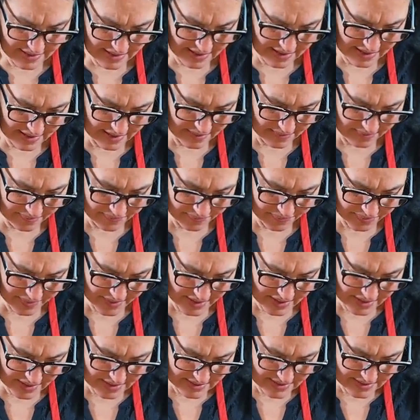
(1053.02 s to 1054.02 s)
the
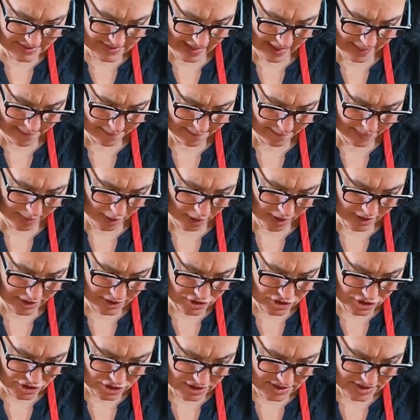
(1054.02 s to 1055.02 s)
top
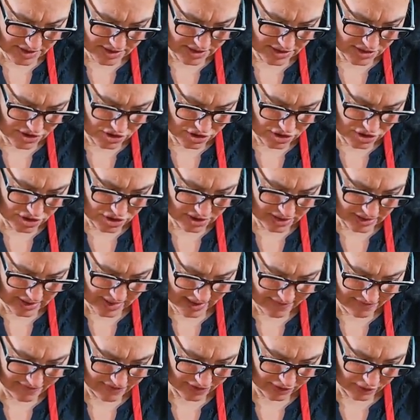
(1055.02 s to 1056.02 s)
part just to
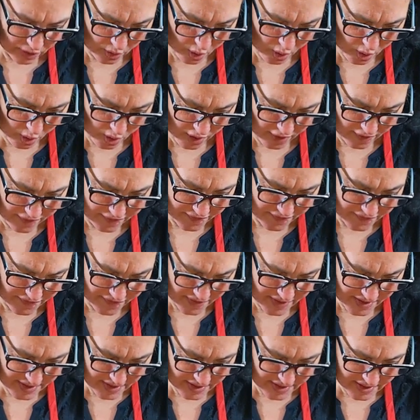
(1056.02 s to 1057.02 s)
level
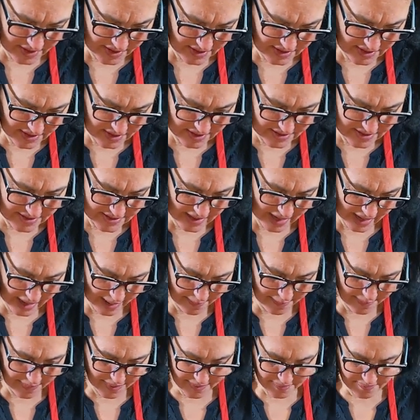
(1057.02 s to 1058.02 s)
off the
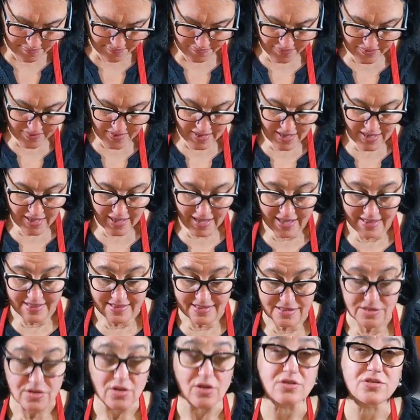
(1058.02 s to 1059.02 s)
top. And
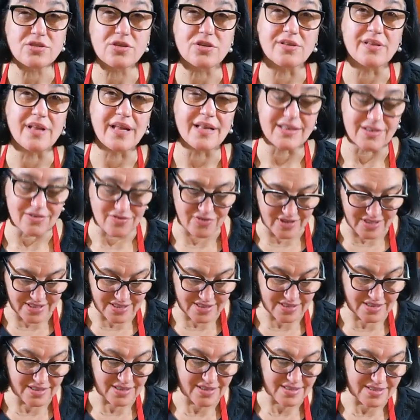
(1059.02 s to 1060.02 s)
there's also another
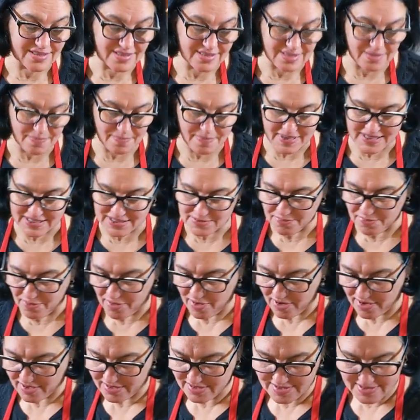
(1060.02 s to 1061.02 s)
reason. This is the best
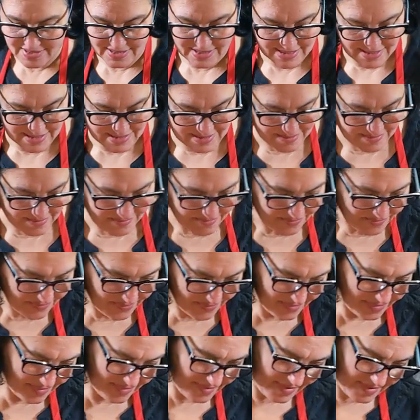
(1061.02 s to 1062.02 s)
part to eat.
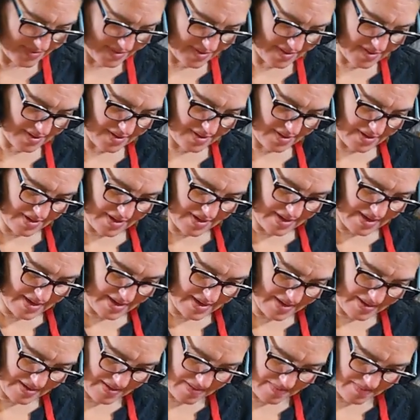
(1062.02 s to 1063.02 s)

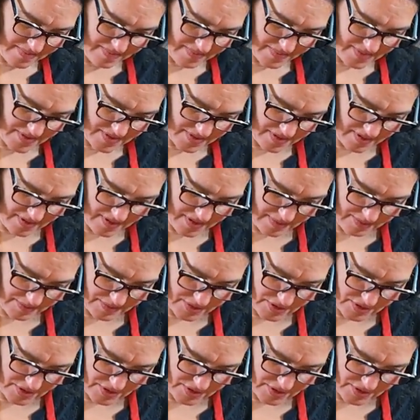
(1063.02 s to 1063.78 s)
Okay, so I'm